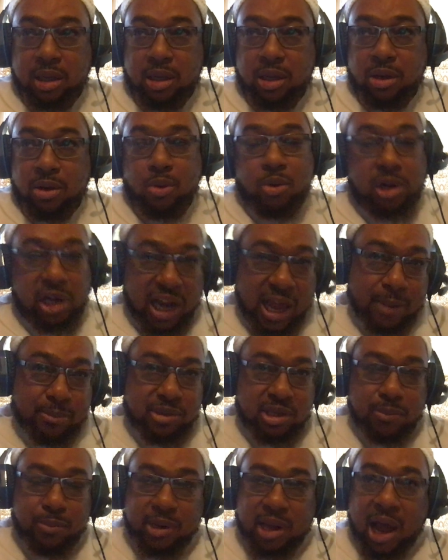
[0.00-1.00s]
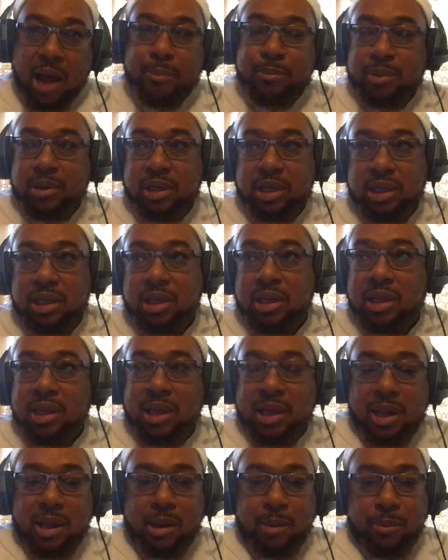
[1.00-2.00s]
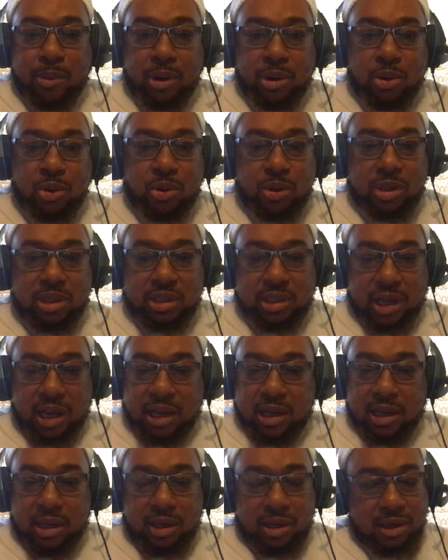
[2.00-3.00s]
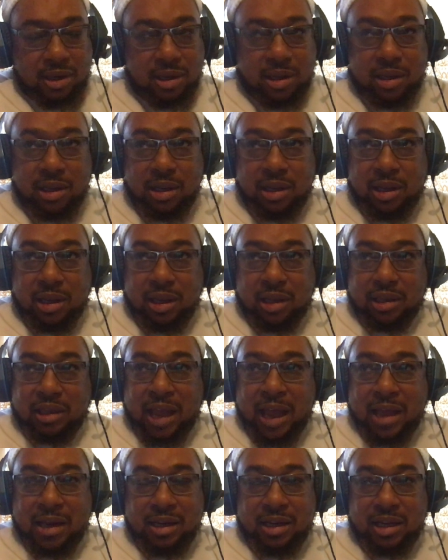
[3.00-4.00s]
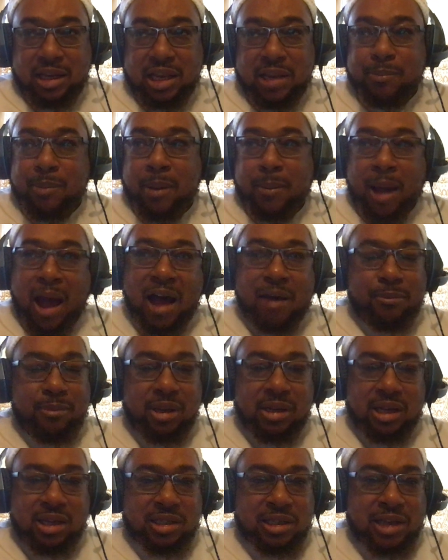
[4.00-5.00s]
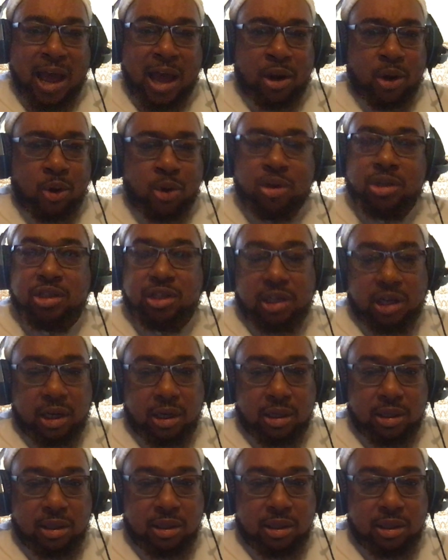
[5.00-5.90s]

who claim to be Hanbali, but who would say that Imam Ahmed is not a Hujjah.